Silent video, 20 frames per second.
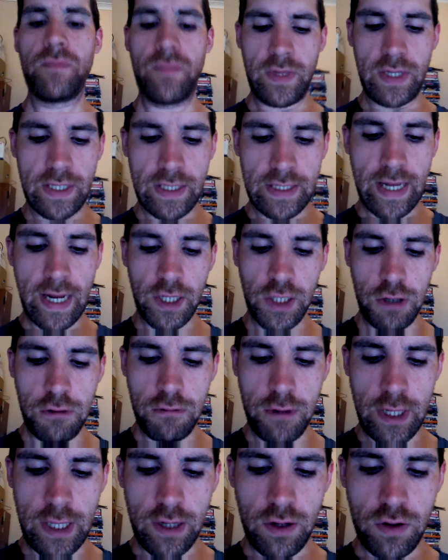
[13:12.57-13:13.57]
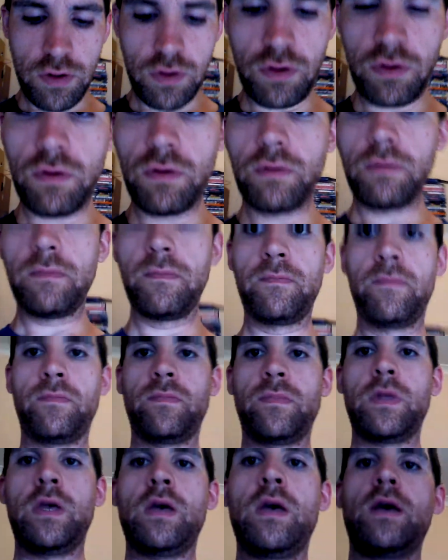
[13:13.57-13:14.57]
This is actually really cool.
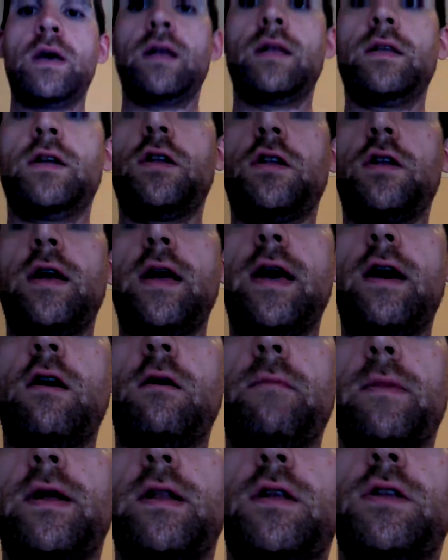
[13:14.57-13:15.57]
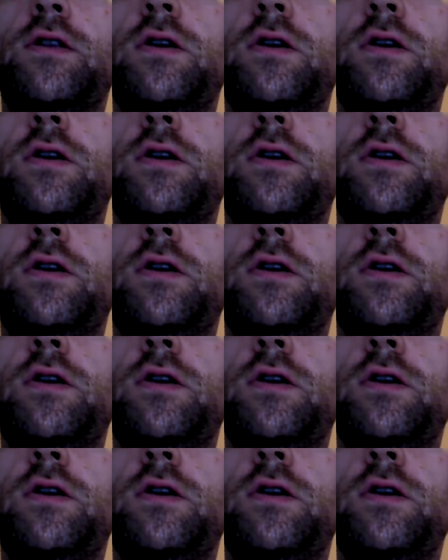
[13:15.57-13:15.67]
Don't know how I'm going